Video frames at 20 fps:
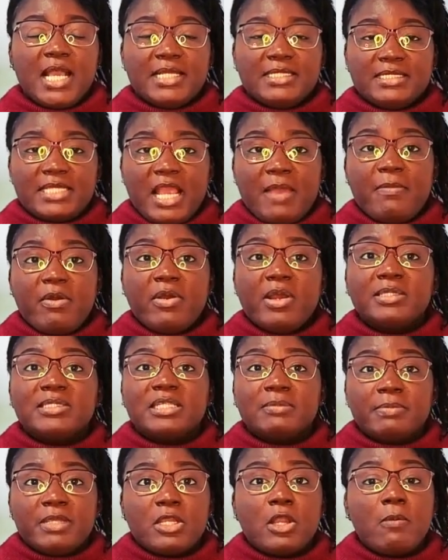As
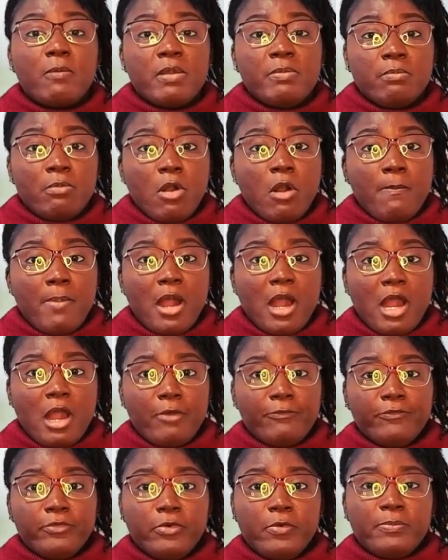cameras are becoming more
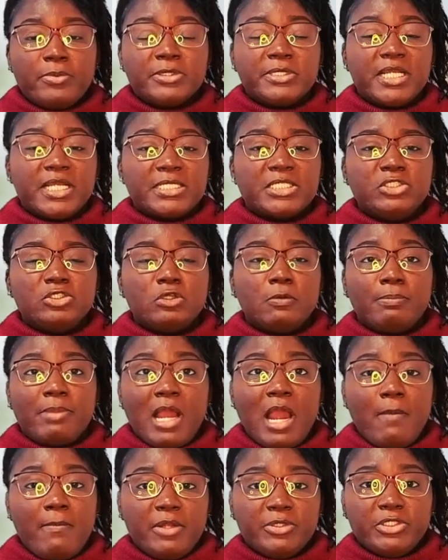powerful, protecting your
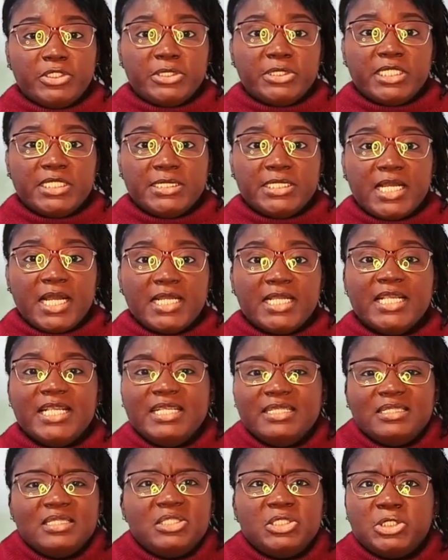biometric data
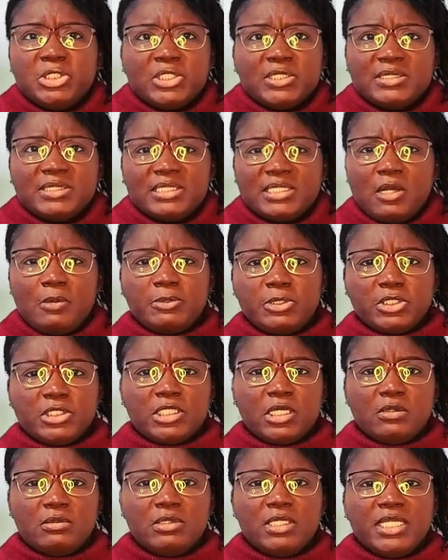isn't just
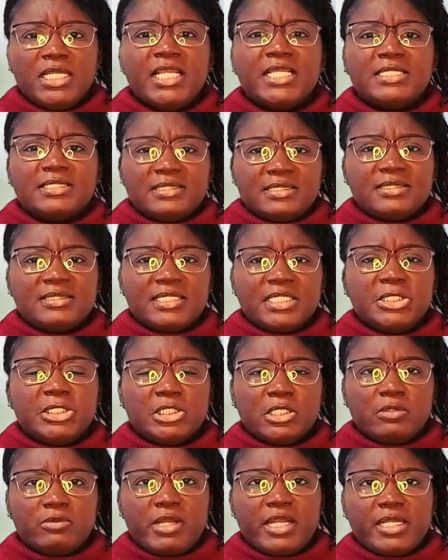optional, it is
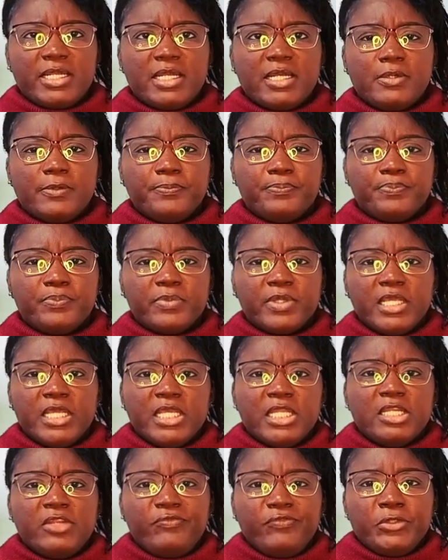essential right now.
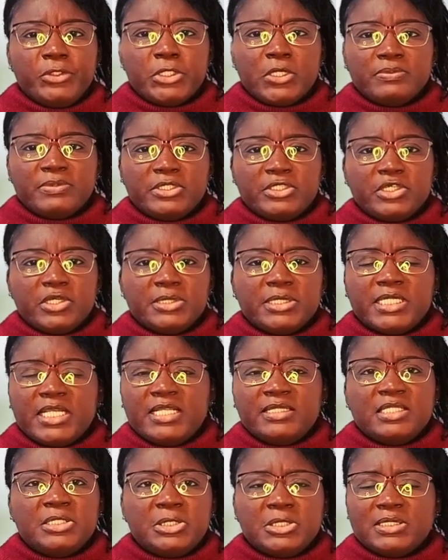The future of security
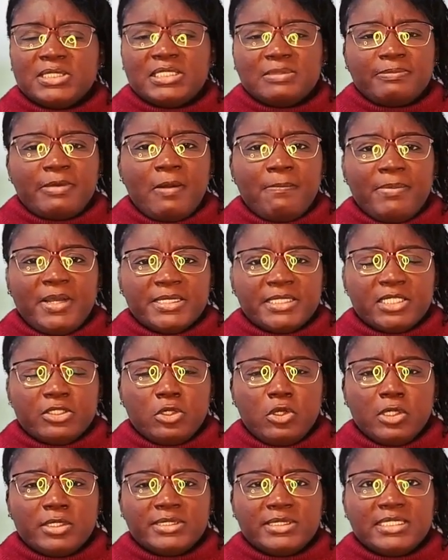isn't just about better
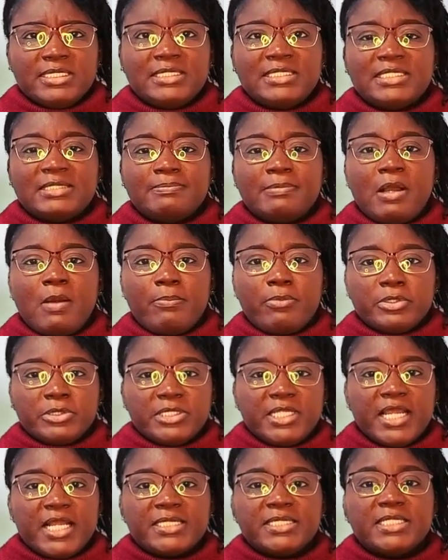locks, it's about
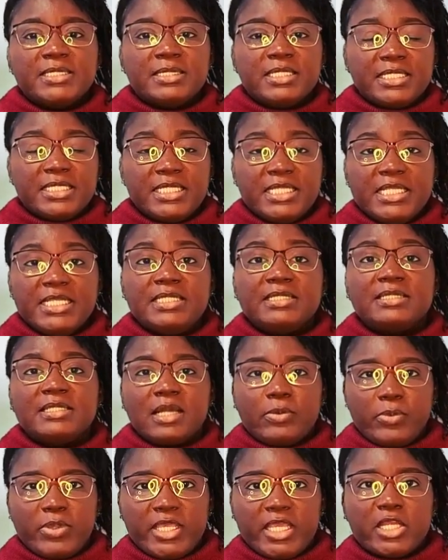protecting the keys
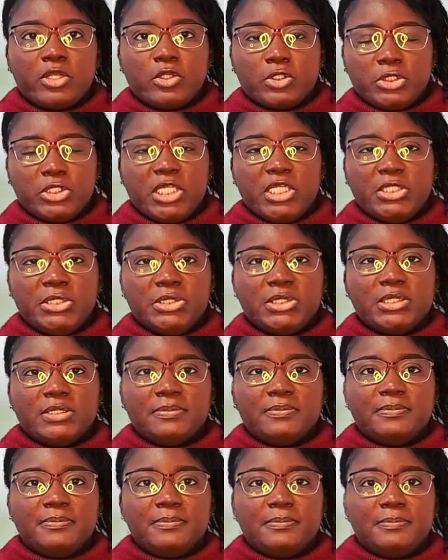that we cannot change.